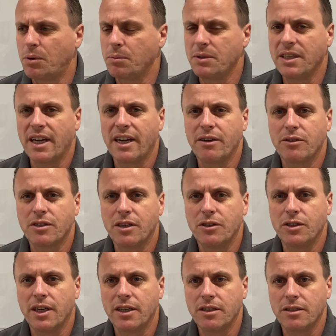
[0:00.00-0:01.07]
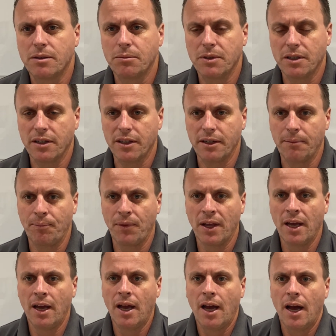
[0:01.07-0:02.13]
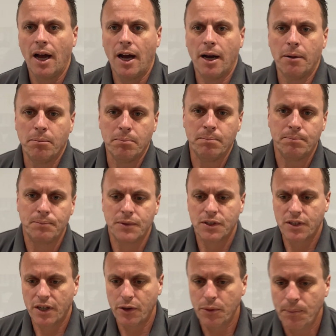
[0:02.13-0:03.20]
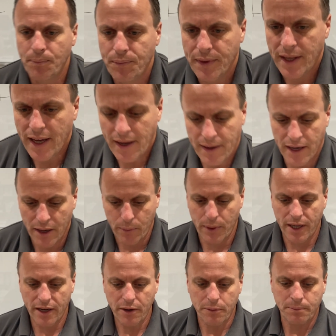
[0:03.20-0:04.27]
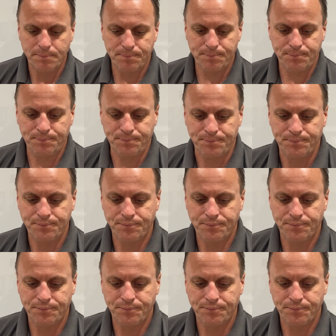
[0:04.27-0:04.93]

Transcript: Care Association, something like that. So yeah, here we go. I'm